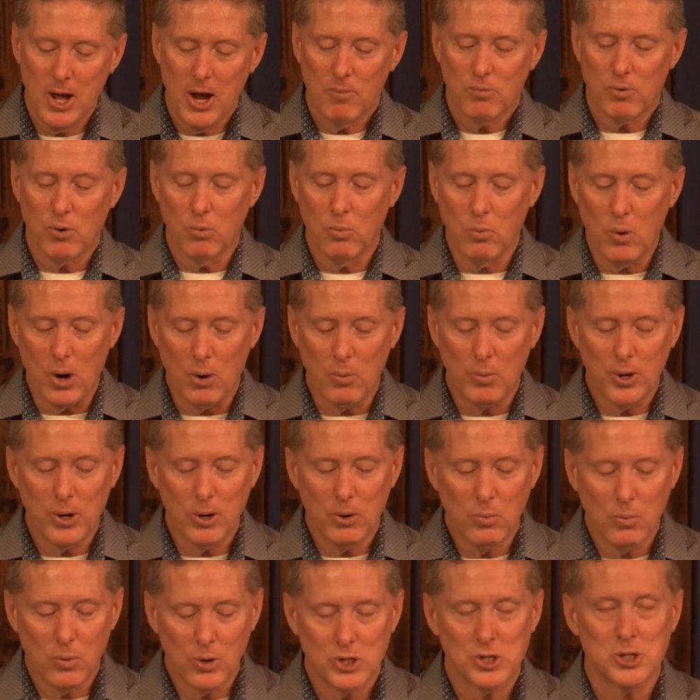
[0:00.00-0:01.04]
For what we
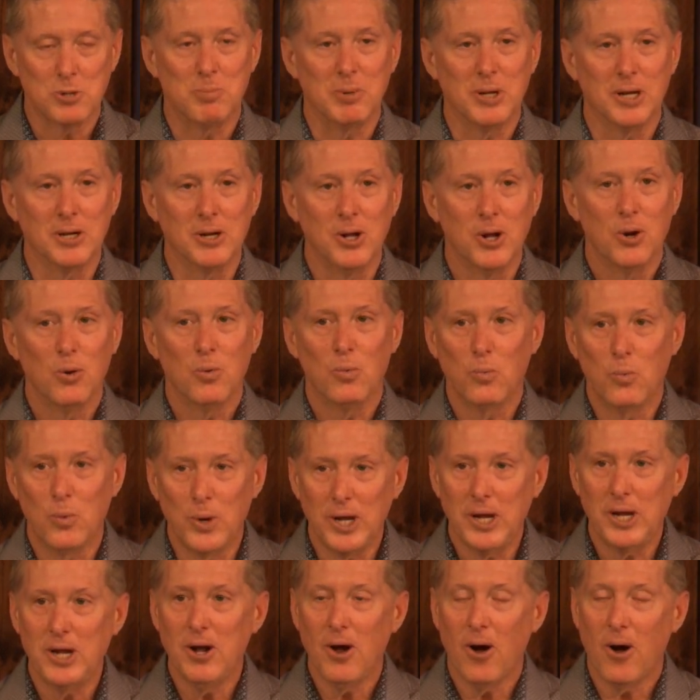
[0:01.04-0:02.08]
are worshiping,
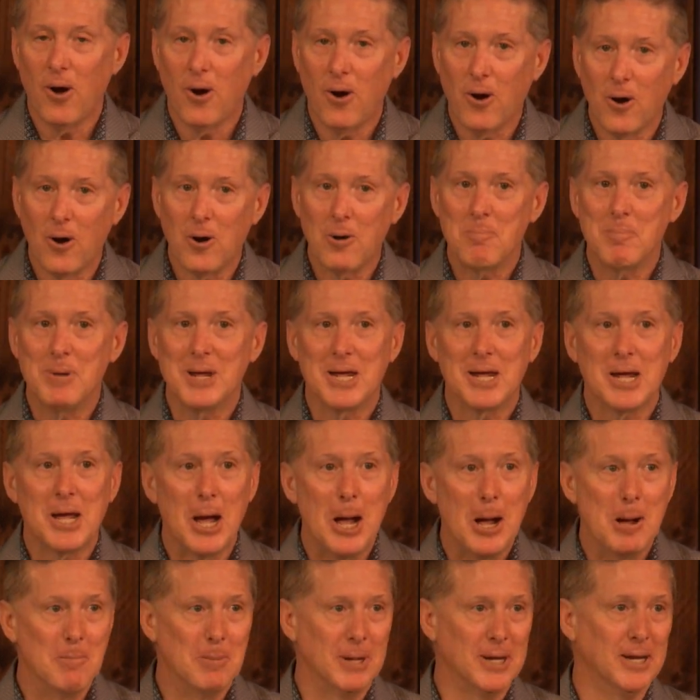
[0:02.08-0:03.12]
we are
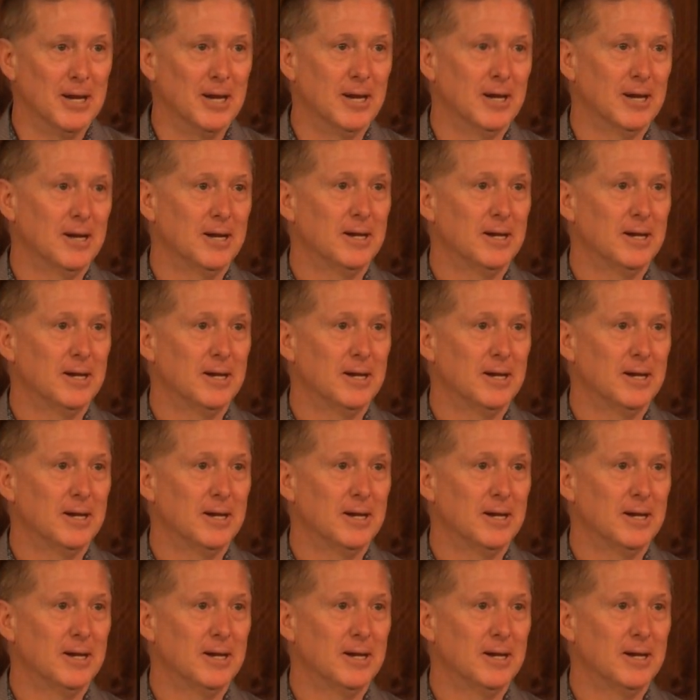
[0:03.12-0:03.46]
becoming.